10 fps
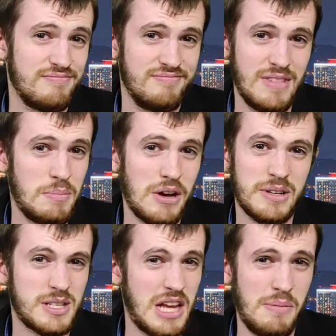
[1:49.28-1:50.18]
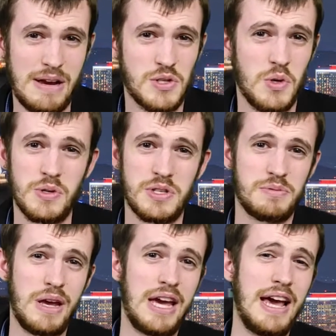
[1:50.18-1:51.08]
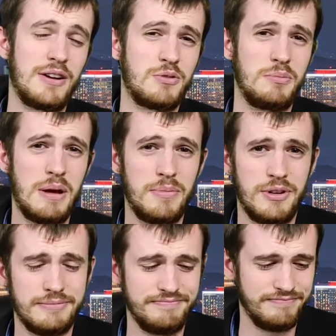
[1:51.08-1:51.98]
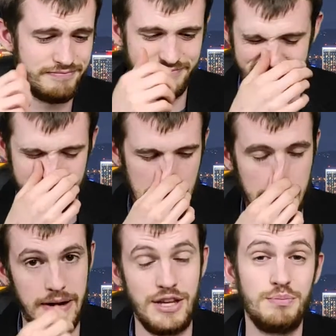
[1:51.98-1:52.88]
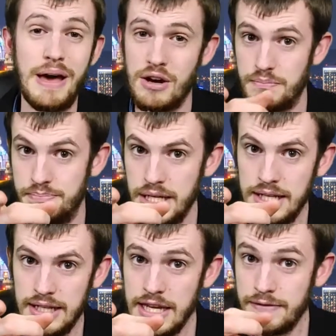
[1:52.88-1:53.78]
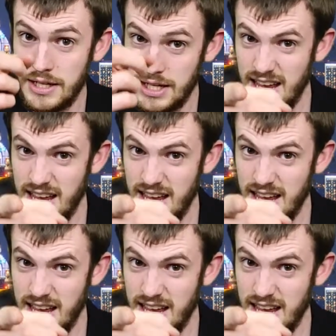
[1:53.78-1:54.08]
I'm not going to cite my sources, man, I don't remember. Anyway, you better believe it!